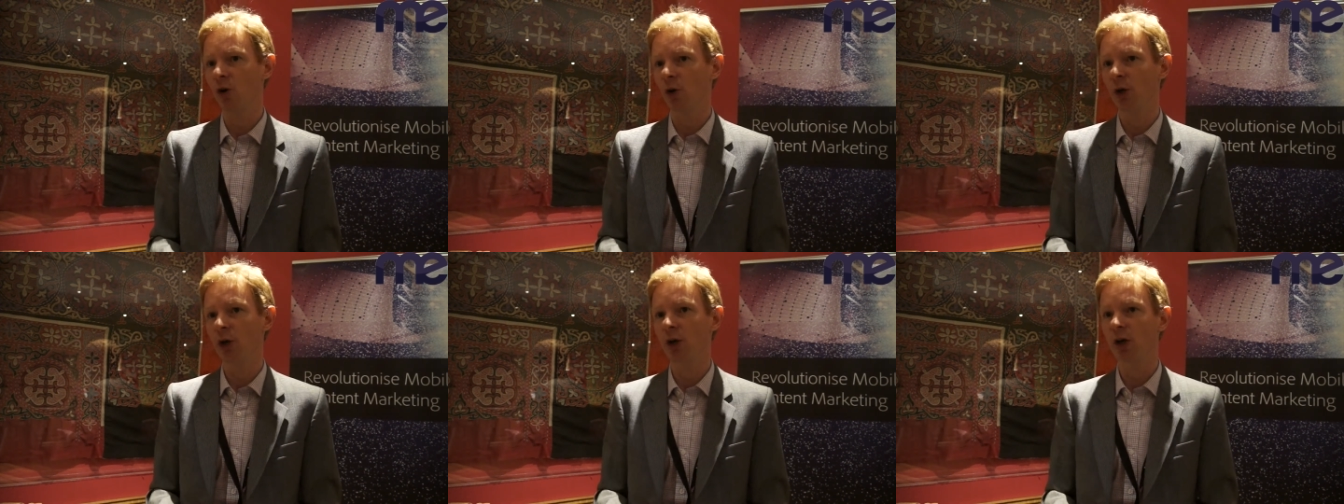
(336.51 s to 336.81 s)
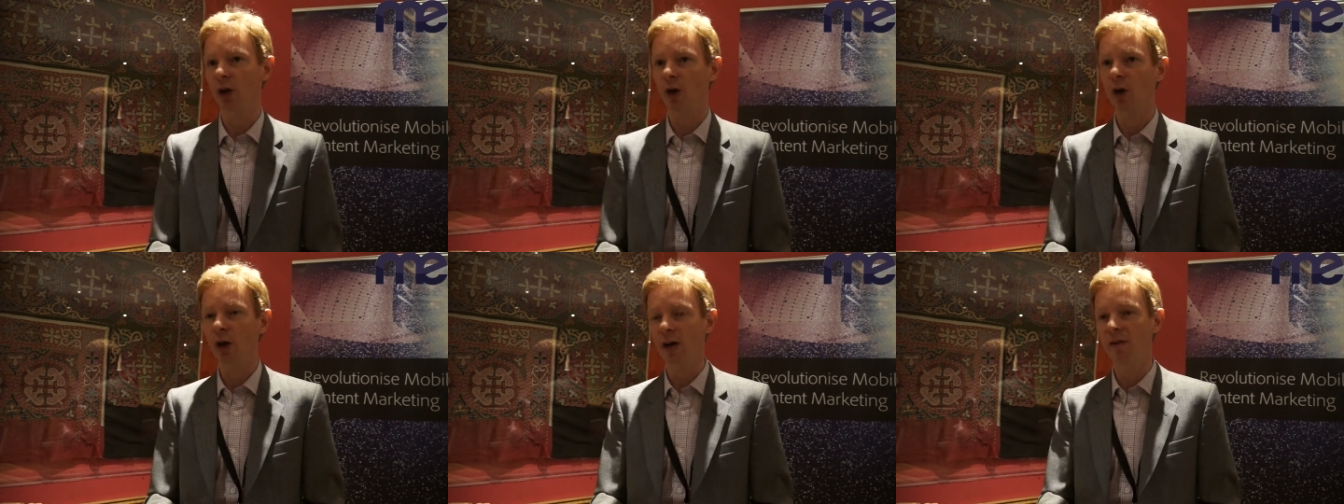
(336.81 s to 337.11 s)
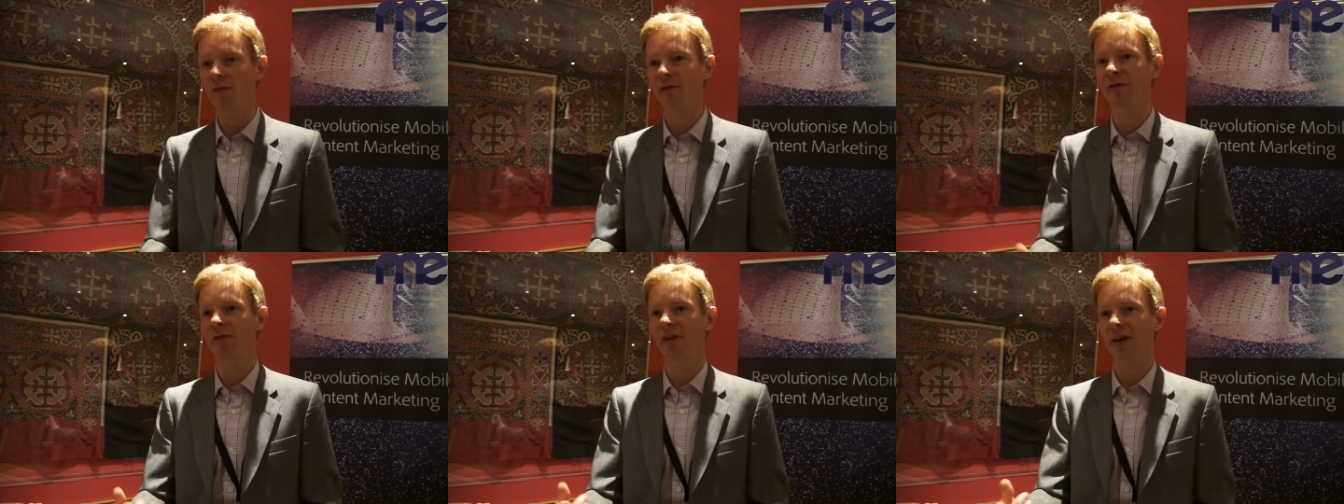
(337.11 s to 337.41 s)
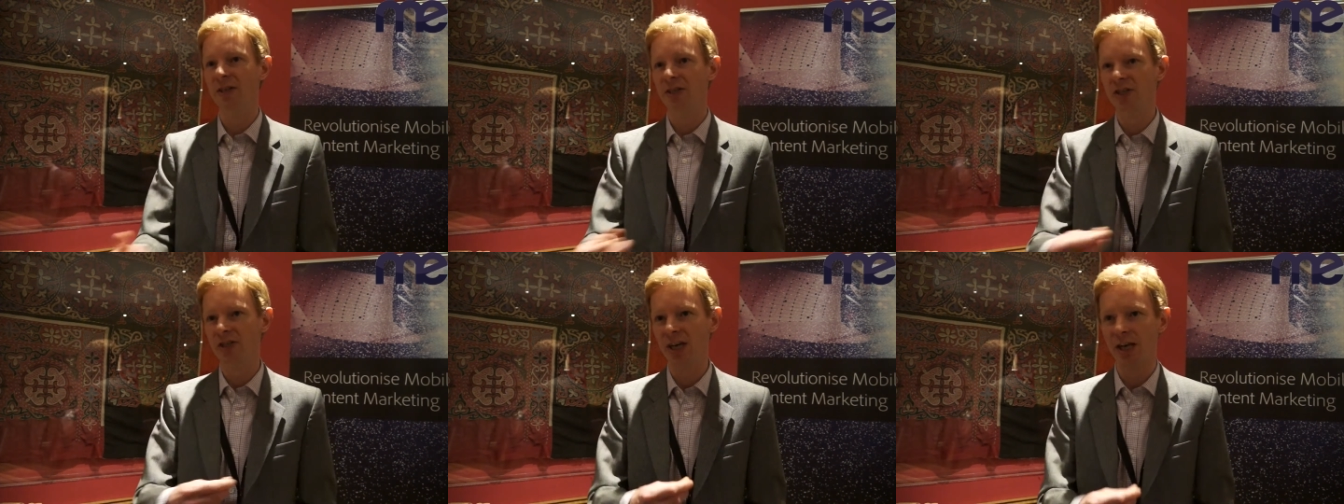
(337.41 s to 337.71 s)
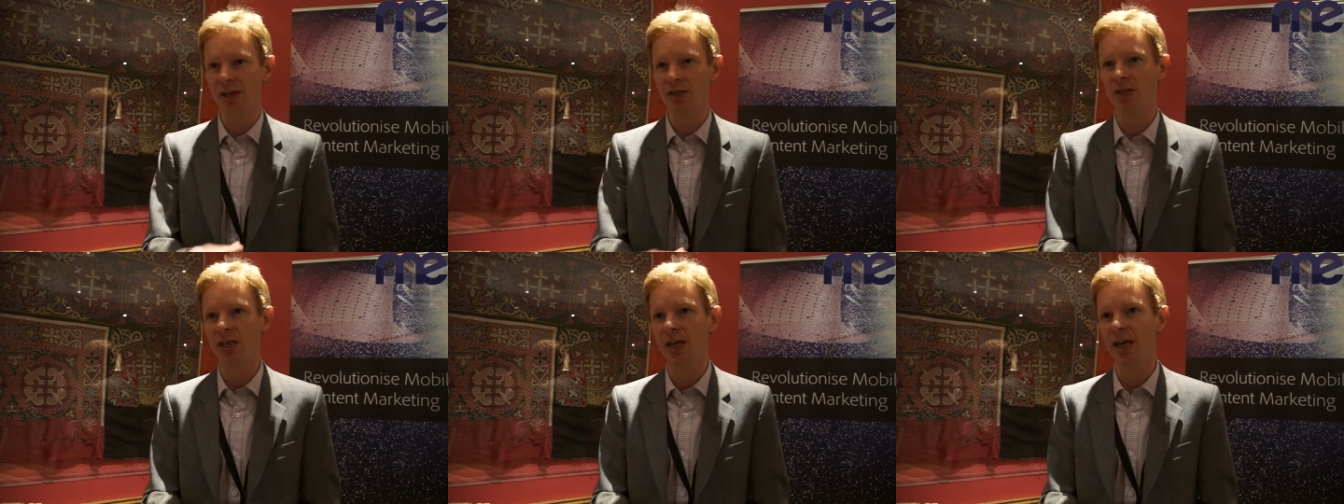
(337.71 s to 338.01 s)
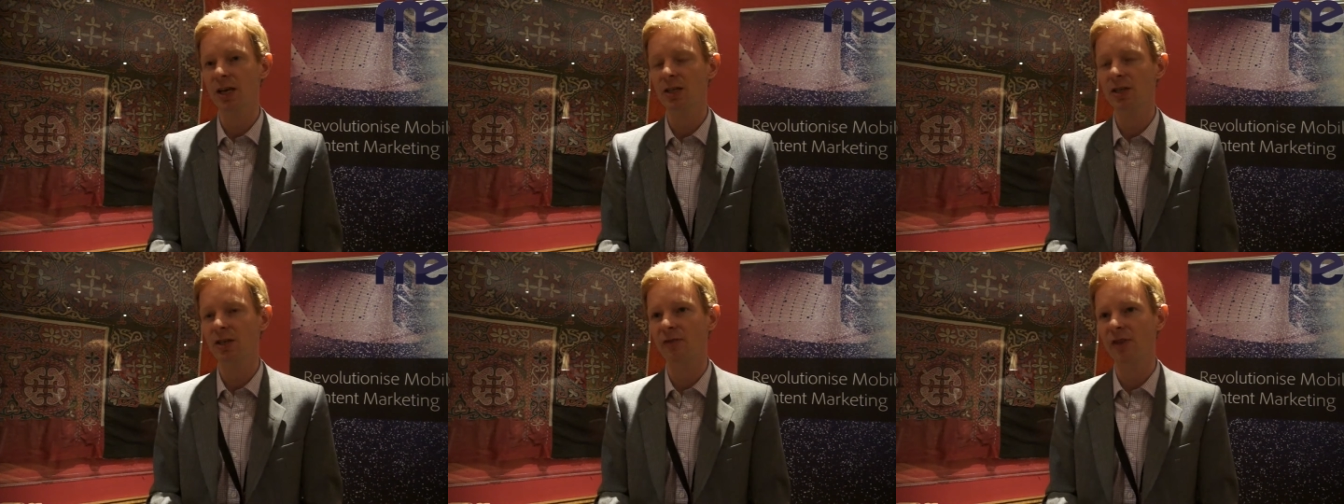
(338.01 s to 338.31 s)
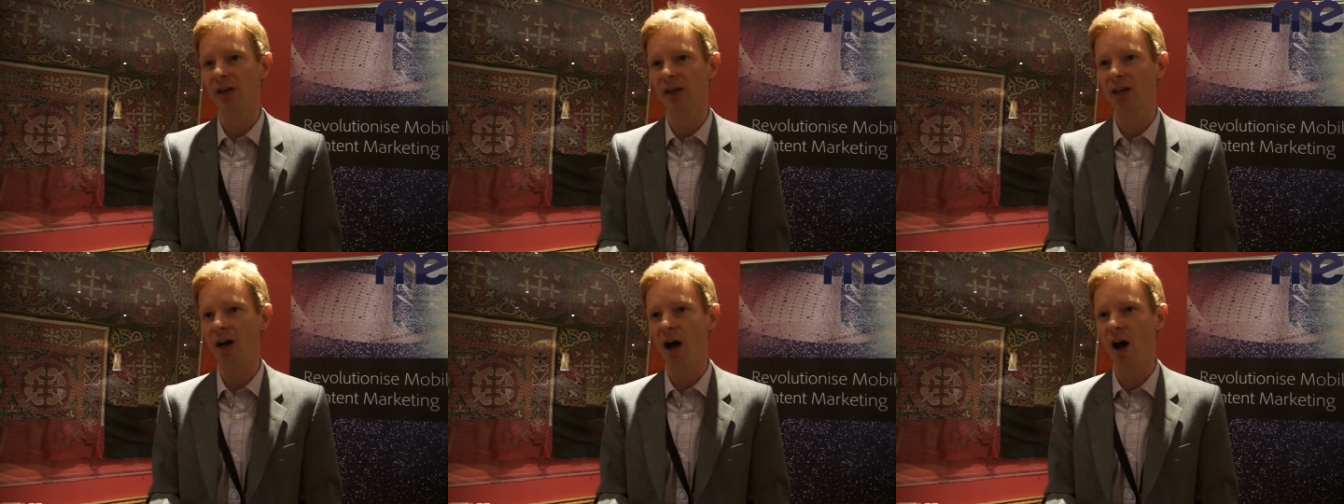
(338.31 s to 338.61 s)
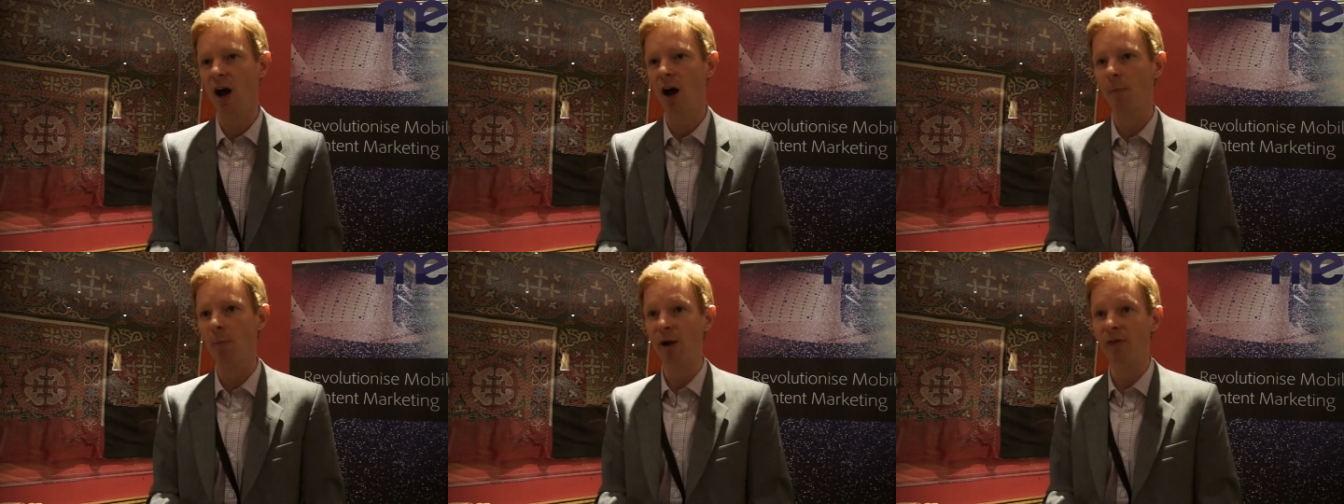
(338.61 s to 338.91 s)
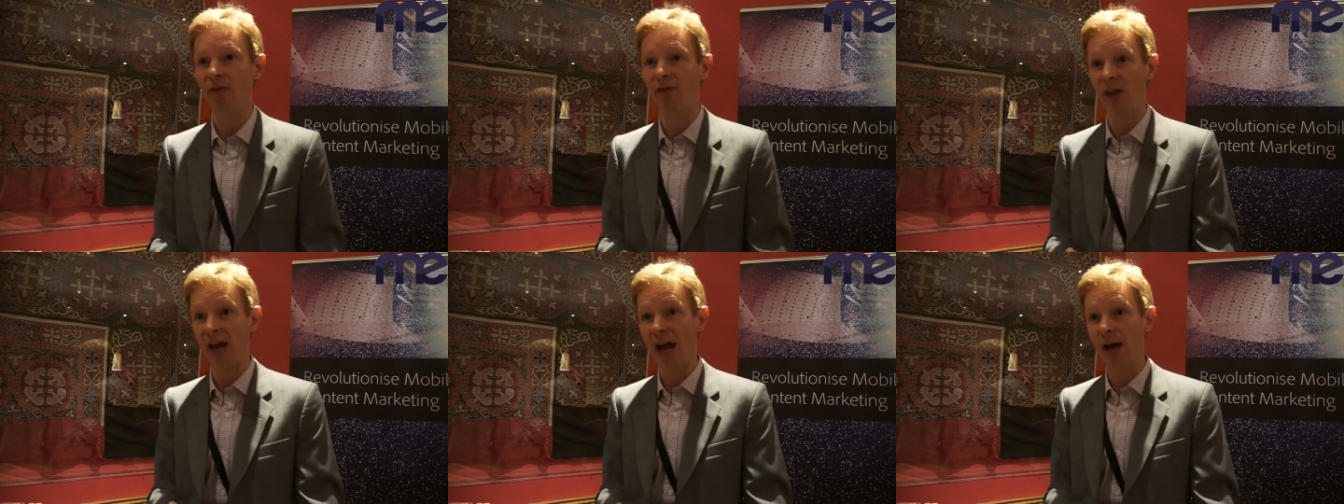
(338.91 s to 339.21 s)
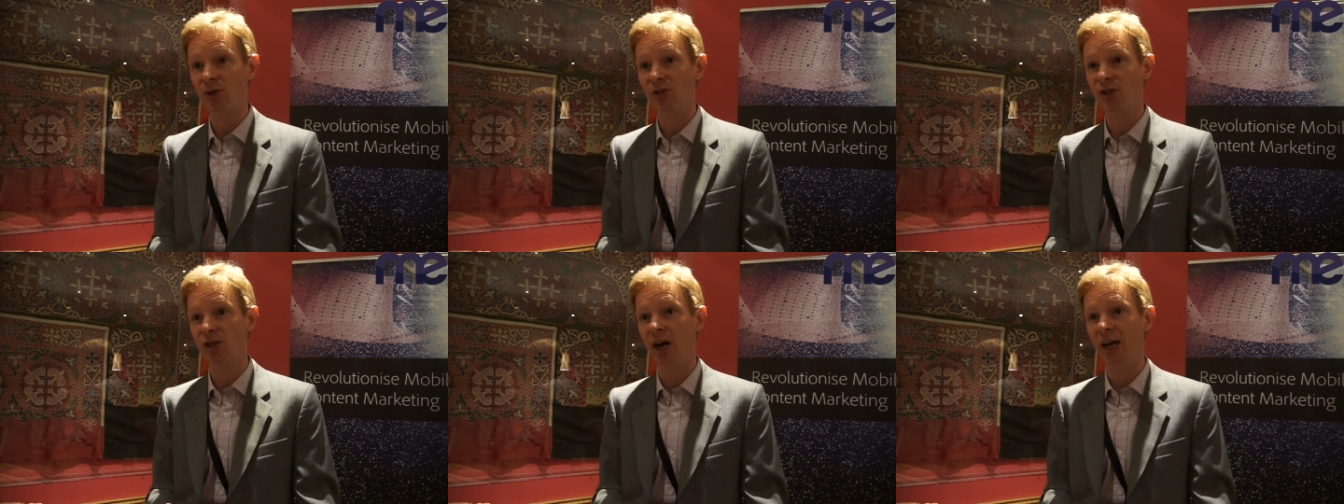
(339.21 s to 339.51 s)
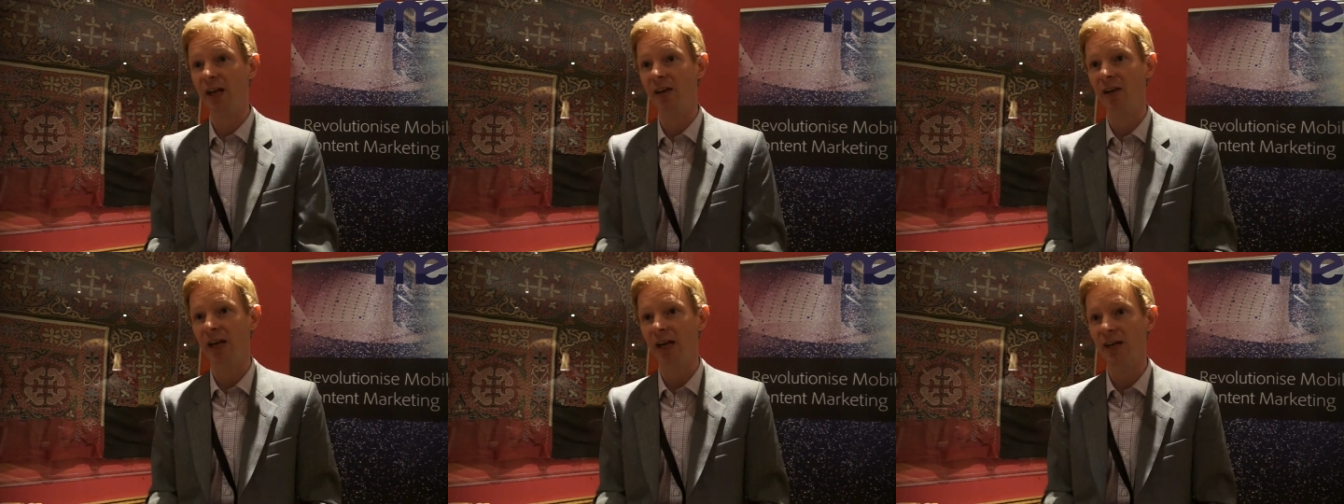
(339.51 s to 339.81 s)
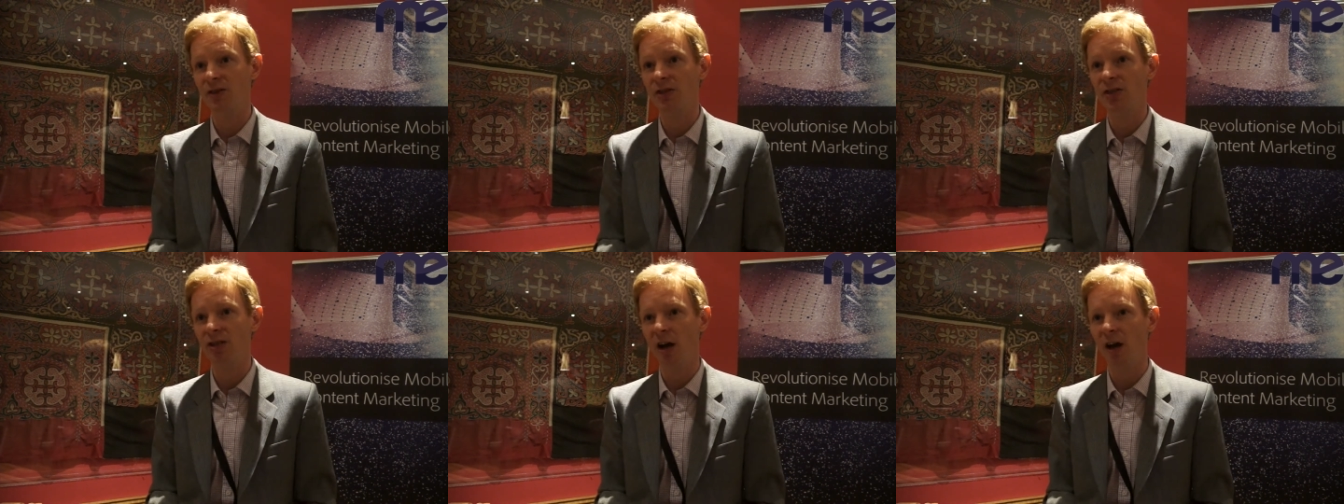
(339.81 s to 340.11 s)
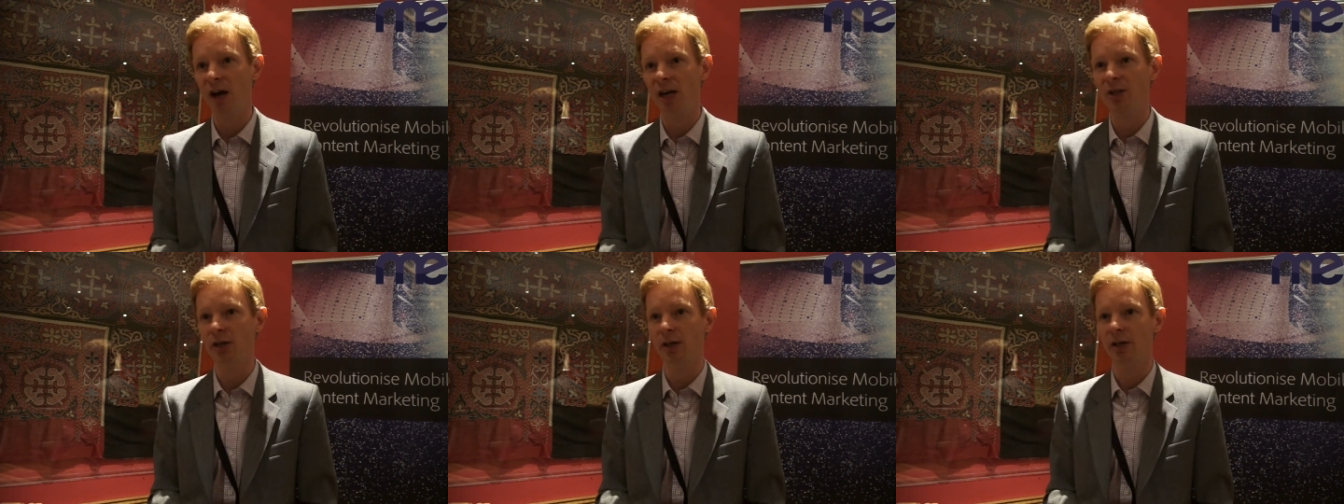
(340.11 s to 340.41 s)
You can look at 360s of the car, both the outside and the inside.